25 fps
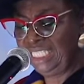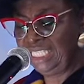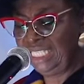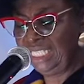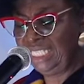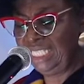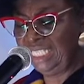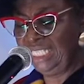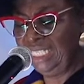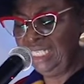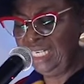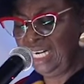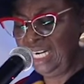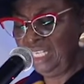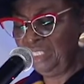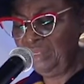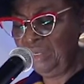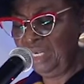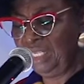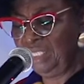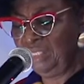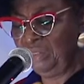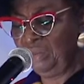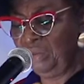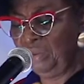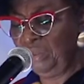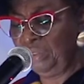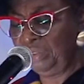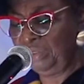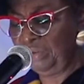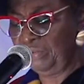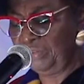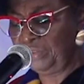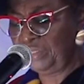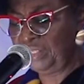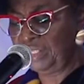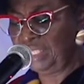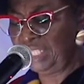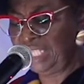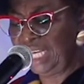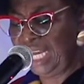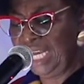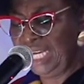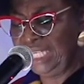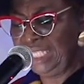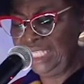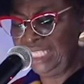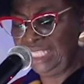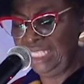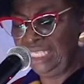is the gradual growth of
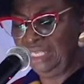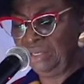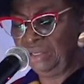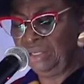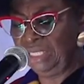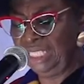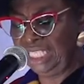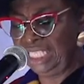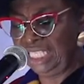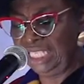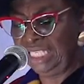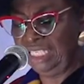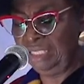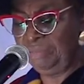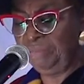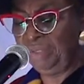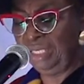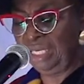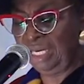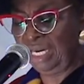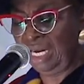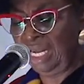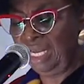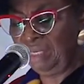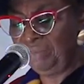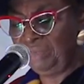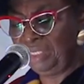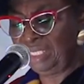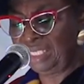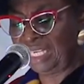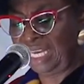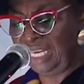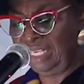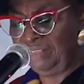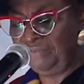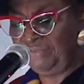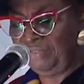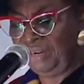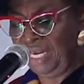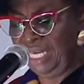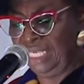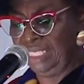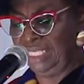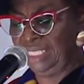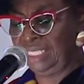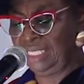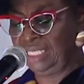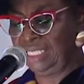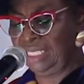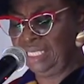society until it becomes
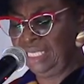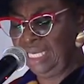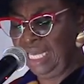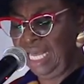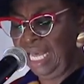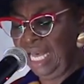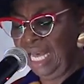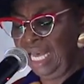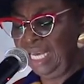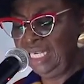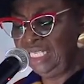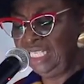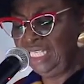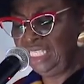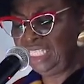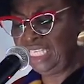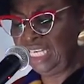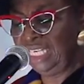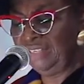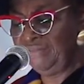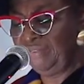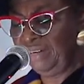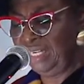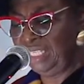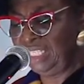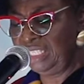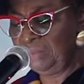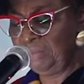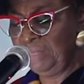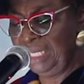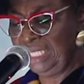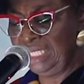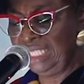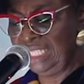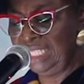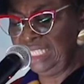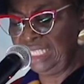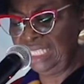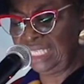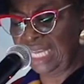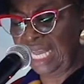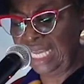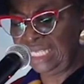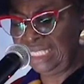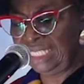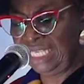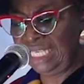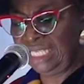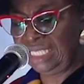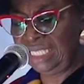advanced, and this advancement is
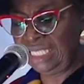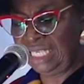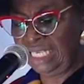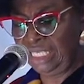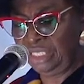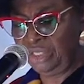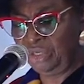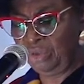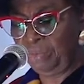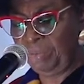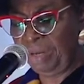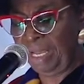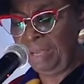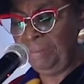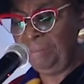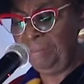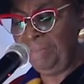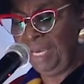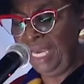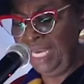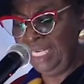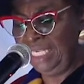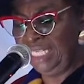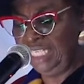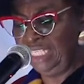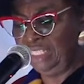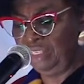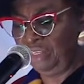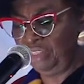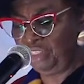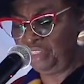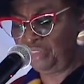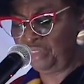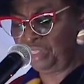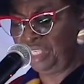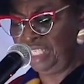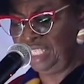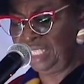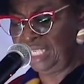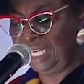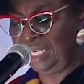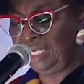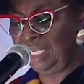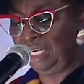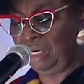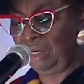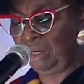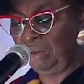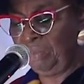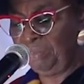attested to by many industries
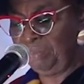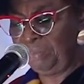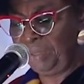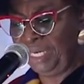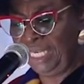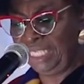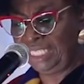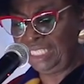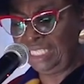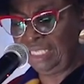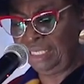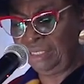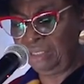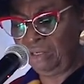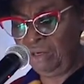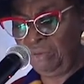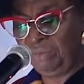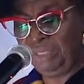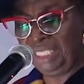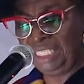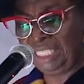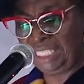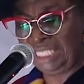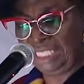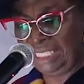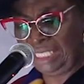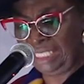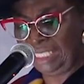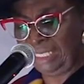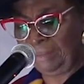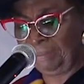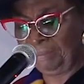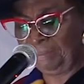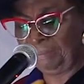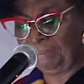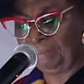and a complex economic system.